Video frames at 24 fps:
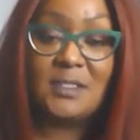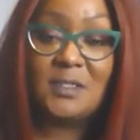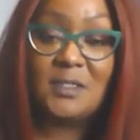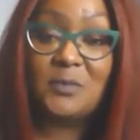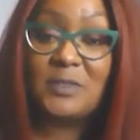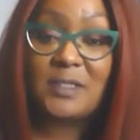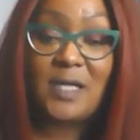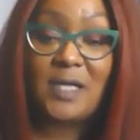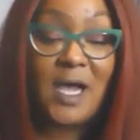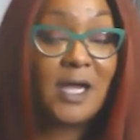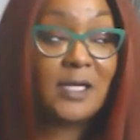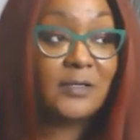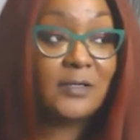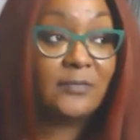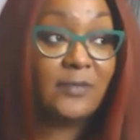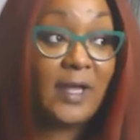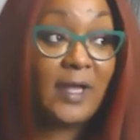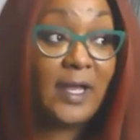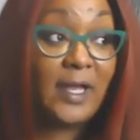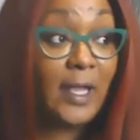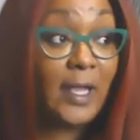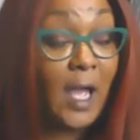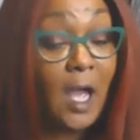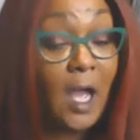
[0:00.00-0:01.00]
And it was kind of
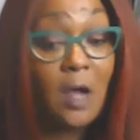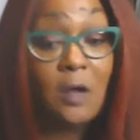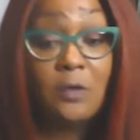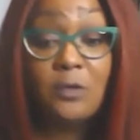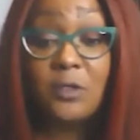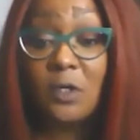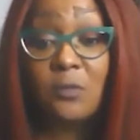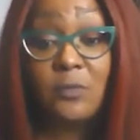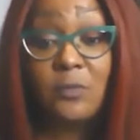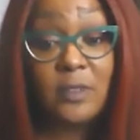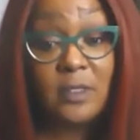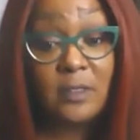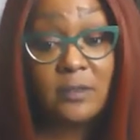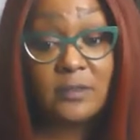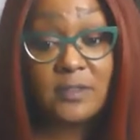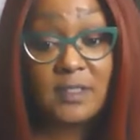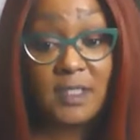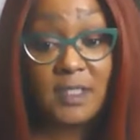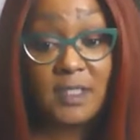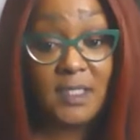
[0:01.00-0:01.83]
like, I don't know, we're going to